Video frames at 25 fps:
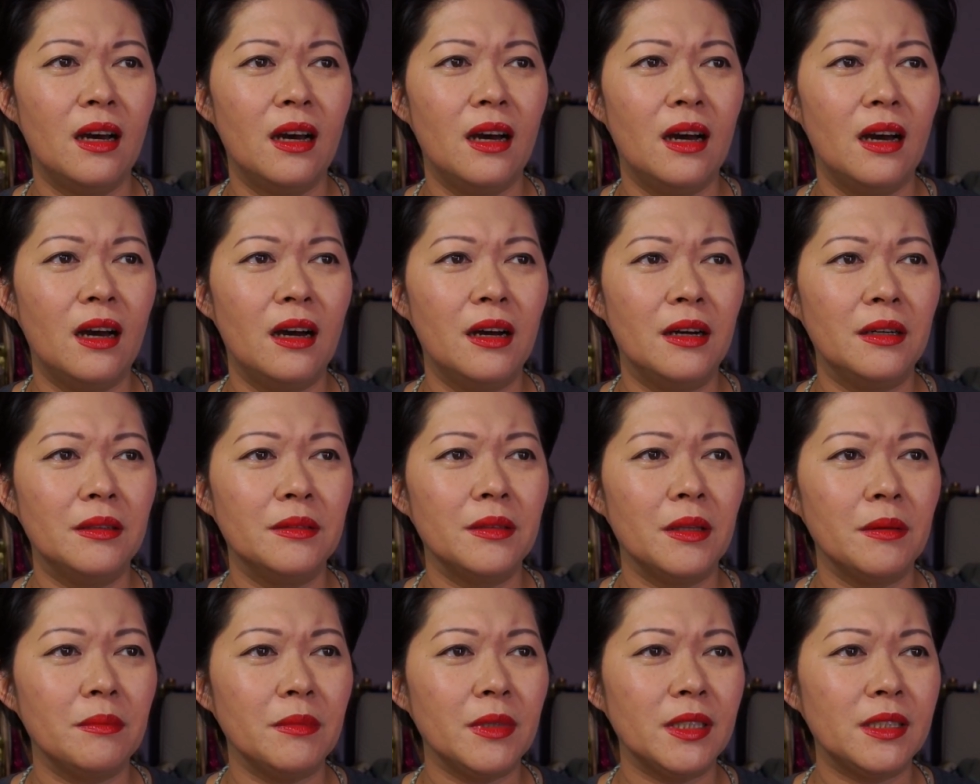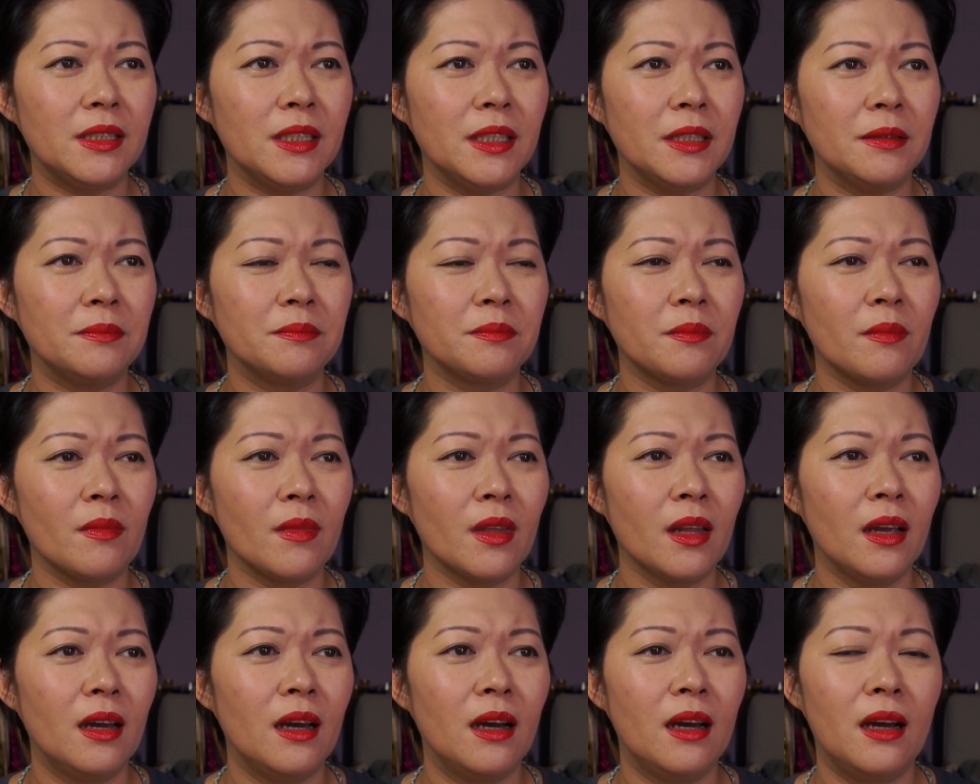let me see,
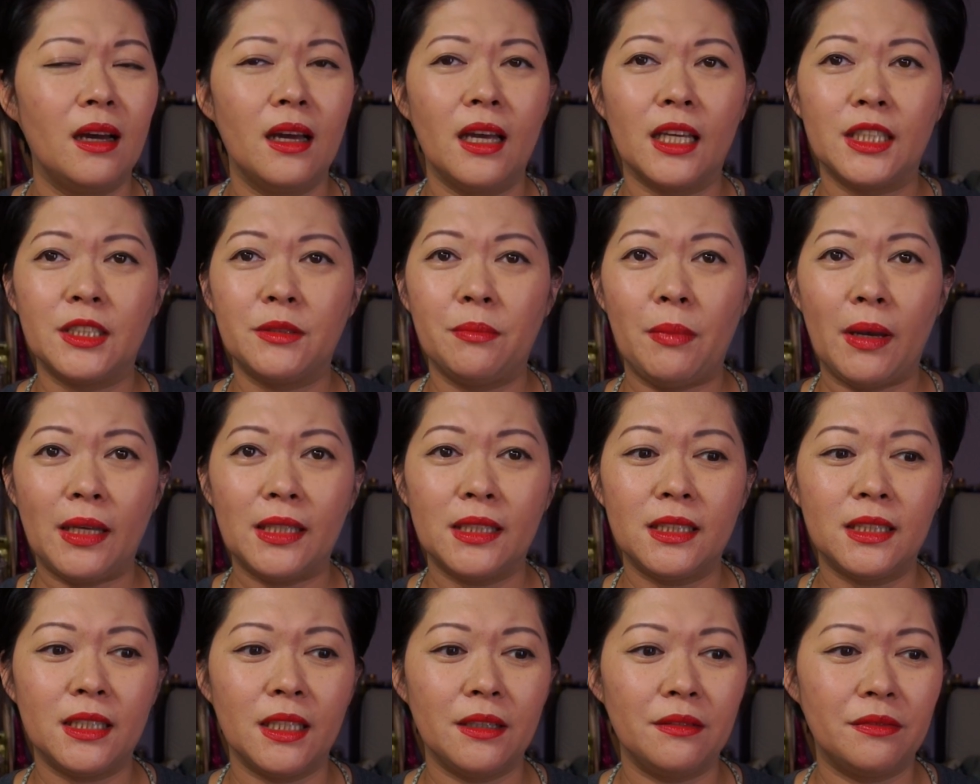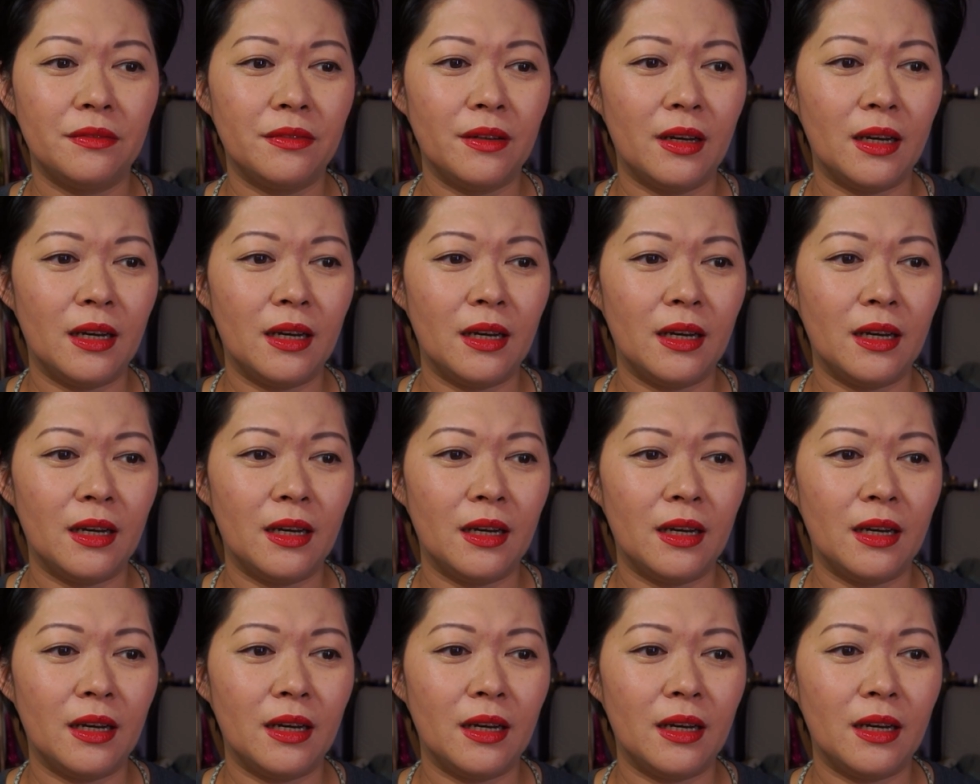expensive